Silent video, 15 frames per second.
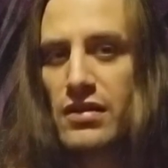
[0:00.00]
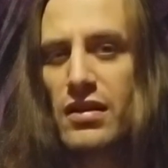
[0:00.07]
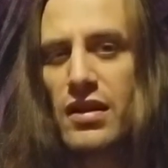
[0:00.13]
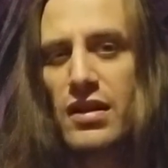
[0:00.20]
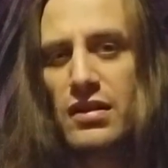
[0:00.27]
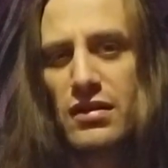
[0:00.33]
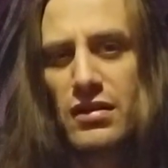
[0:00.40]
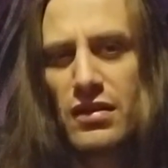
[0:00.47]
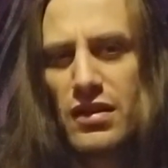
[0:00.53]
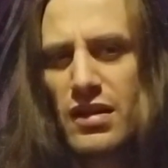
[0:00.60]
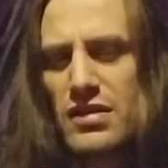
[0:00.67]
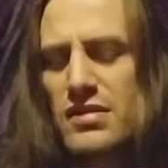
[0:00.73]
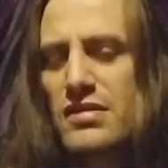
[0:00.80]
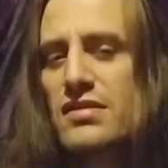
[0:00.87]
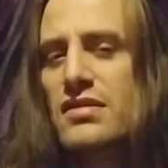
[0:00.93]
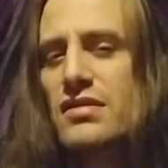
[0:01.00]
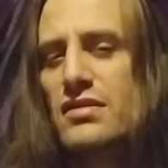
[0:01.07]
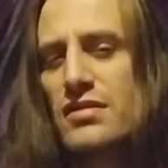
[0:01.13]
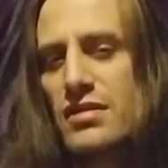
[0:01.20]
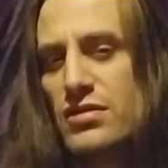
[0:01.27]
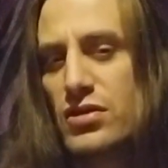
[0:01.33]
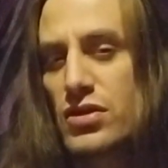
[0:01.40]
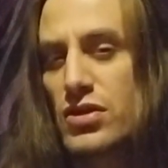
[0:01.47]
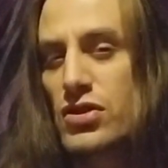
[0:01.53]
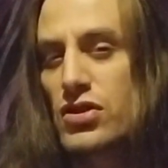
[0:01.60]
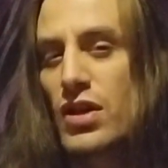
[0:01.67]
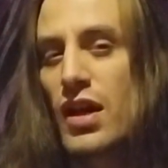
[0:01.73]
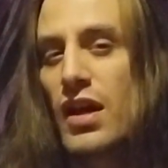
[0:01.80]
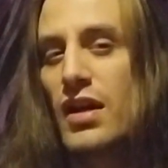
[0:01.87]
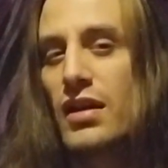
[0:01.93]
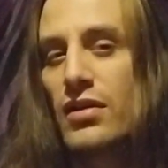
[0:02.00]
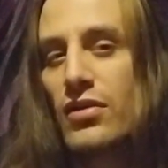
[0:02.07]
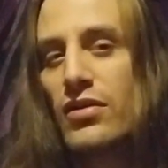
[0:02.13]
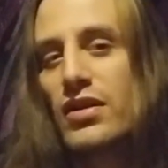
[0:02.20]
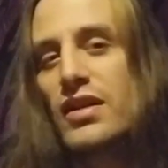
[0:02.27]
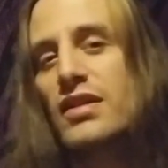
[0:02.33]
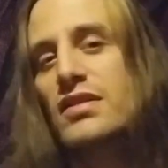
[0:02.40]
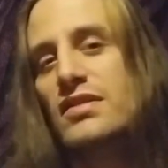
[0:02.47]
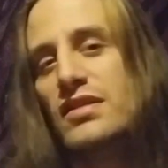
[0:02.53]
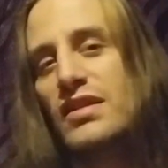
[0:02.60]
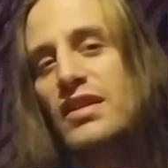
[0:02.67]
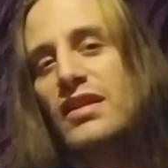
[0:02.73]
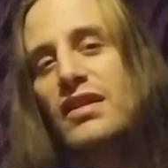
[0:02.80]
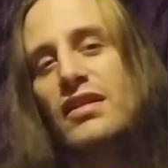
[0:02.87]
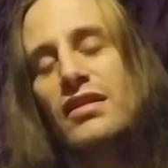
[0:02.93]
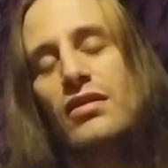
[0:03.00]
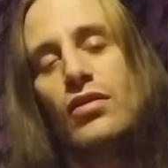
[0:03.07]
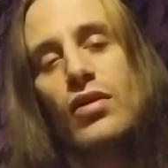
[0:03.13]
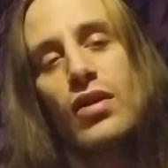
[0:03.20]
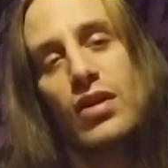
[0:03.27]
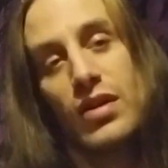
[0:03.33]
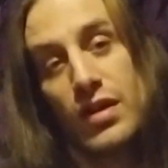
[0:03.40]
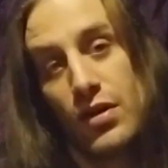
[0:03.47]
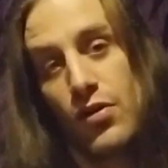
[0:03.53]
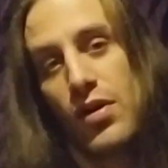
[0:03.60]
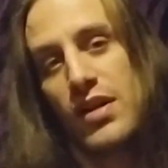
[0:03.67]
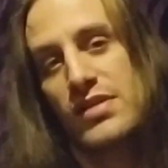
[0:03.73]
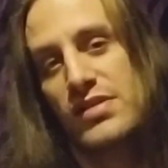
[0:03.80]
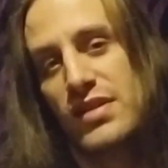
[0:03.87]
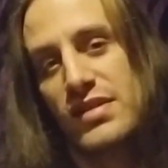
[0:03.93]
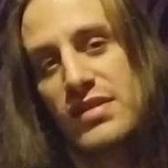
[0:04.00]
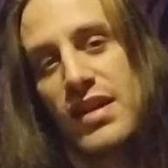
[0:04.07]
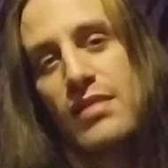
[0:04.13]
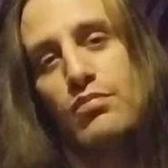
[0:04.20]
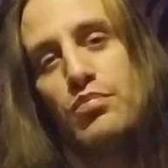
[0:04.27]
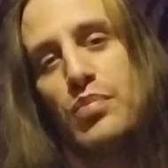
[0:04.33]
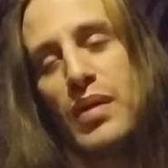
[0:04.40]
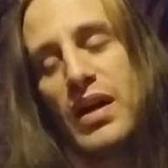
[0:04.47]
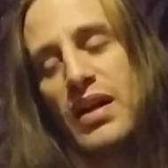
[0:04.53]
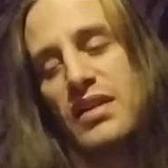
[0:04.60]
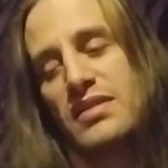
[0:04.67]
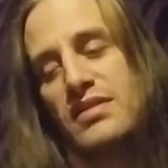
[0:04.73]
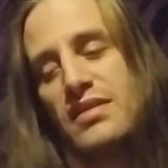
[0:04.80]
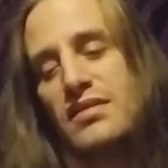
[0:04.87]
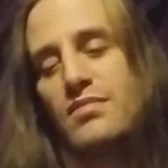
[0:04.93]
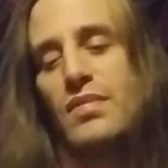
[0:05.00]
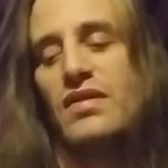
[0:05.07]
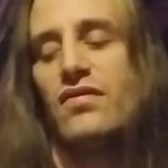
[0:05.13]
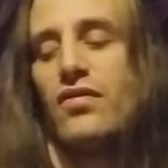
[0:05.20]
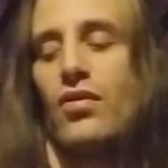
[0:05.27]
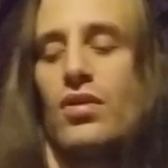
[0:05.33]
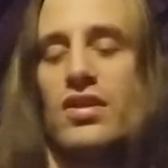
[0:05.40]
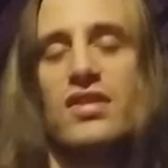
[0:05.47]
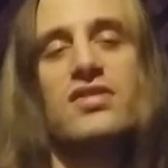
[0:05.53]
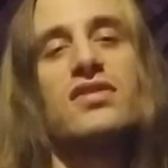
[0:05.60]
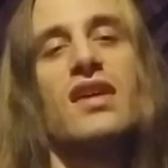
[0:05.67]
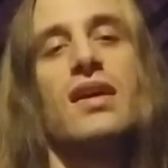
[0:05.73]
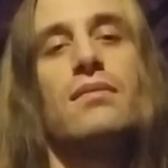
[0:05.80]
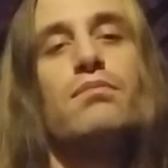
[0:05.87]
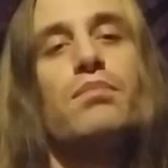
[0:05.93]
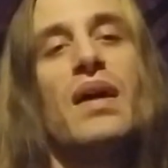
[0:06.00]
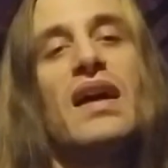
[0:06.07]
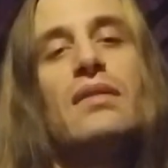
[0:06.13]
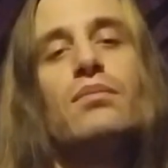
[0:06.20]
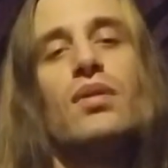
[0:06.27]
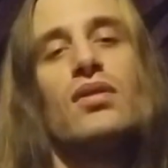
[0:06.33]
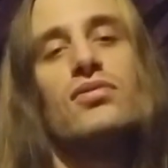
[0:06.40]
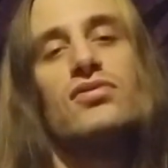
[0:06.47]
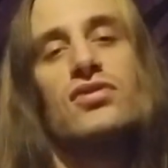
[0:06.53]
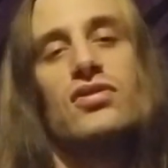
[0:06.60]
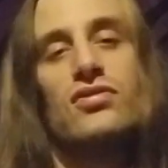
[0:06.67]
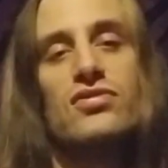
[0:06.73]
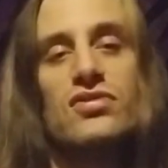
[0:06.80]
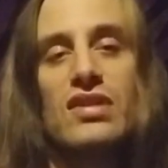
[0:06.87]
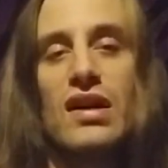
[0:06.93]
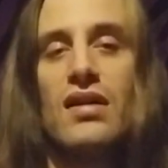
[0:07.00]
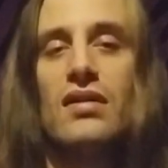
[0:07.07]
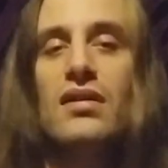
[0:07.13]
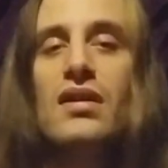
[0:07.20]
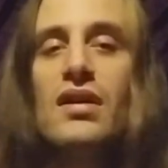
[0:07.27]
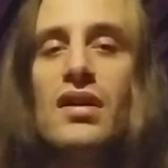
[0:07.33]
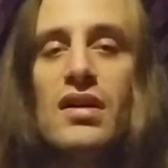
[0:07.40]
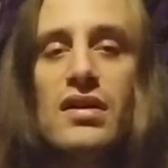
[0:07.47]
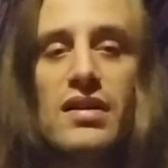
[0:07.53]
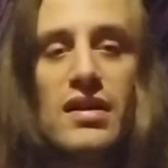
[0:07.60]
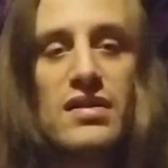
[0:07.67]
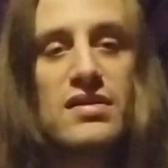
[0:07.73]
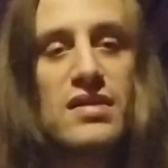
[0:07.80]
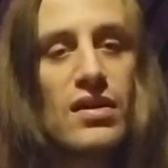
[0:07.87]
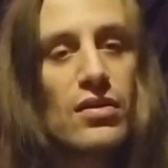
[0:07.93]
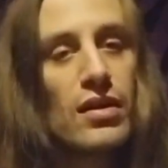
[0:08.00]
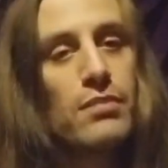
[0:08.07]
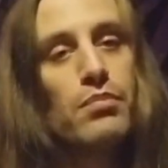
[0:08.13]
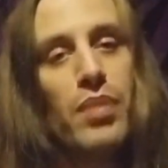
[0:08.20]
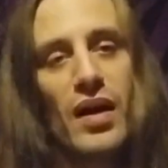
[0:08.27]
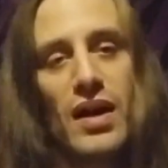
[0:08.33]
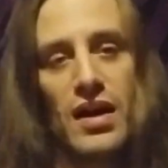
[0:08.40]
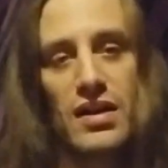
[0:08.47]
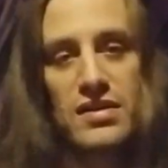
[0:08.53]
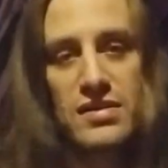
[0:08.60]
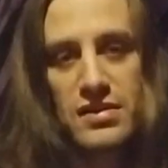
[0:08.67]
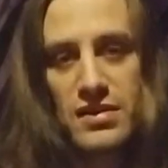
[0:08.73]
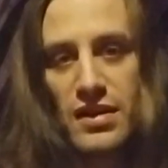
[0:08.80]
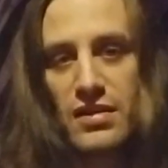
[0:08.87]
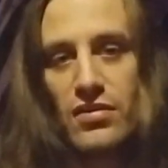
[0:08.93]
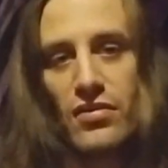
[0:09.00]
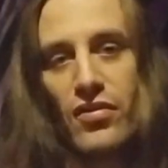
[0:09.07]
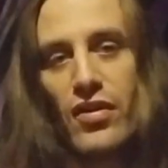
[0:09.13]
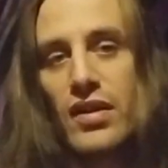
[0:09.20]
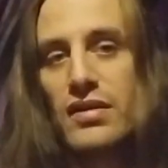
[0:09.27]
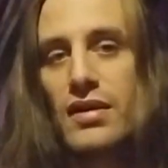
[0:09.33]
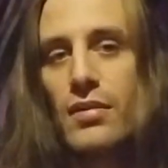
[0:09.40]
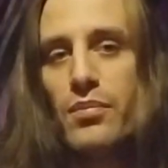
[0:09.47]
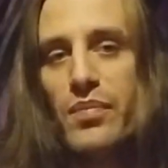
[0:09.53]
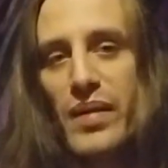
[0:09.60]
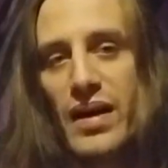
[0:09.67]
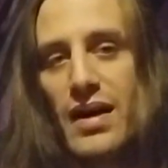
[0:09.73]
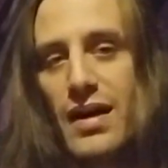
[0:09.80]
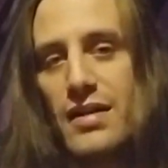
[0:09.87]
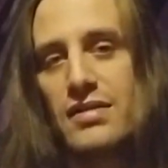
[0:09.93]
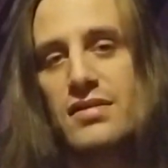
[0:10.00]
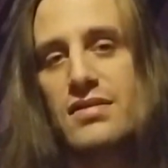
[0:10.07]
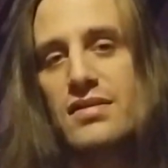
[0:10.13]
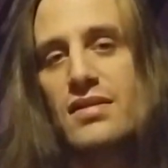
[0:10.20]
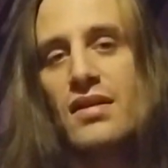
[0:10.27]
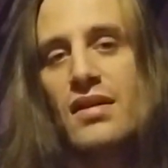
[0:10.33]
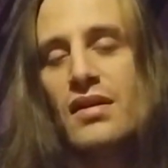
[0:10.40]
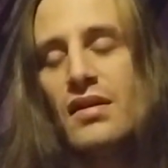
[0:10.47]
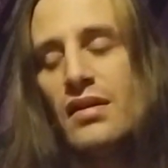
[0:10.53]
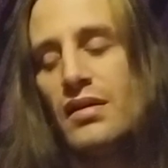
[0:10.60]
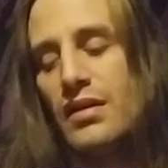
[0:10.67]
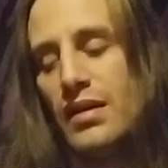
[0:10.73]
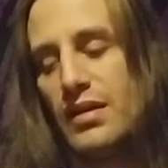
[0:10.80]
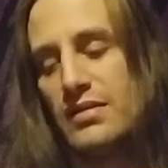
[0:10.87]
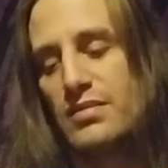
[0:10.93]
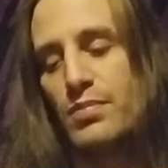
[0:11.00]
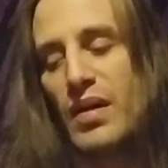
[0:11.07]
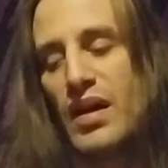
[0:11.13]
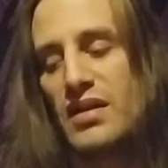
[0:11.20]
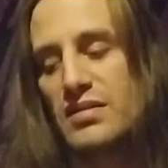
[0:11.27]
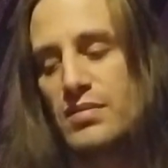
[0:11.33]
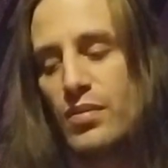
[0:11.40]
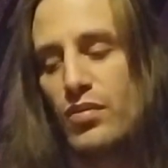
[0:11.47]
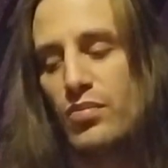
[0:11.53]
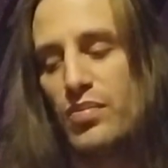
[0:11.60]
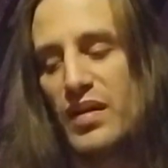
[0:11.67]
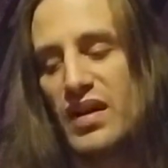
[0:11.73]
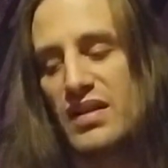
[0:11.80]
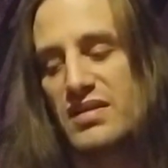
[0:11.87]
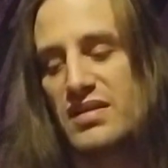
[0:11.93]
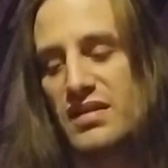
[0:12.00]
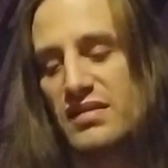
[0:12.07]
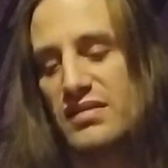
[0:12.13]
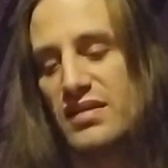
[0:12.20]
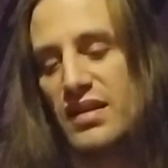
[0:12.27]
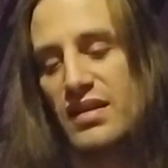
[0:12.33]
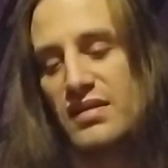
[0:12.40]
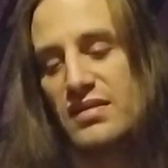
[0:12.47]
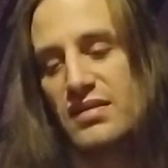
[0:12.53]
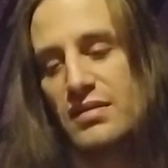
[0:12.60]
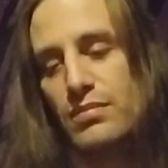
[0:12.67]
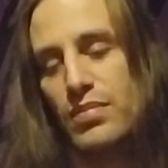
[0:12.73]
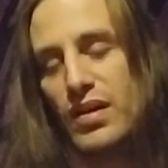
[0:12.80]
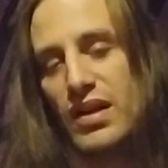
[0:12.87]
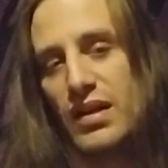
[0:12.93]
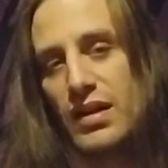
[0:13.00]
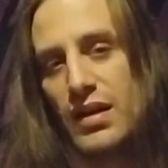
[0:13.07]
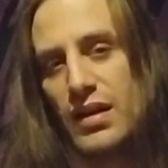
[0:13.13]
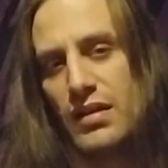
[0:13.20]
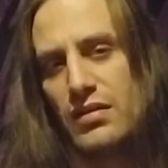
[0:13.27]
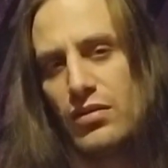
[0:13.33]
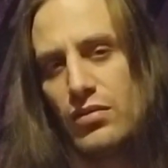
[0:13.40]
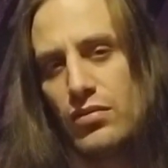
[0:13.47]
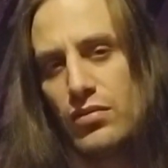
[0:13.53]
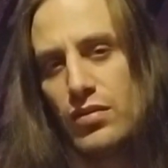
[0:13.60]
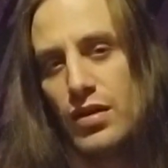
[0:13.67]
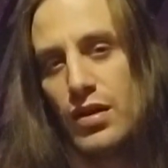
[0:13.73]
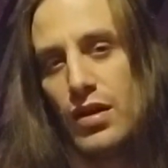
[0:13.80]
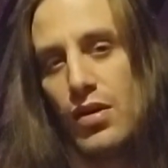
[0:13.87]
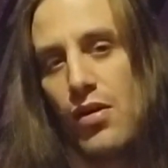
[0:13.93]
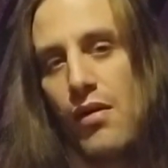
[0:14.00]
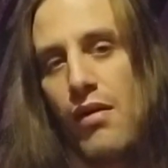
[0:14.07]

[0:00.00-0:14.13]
like, this is a child, isn't it? Or it's the same bots as before, the same paid posters, not necessarily bots. I don't think they're bots. It's possible bots exist, but I don't know.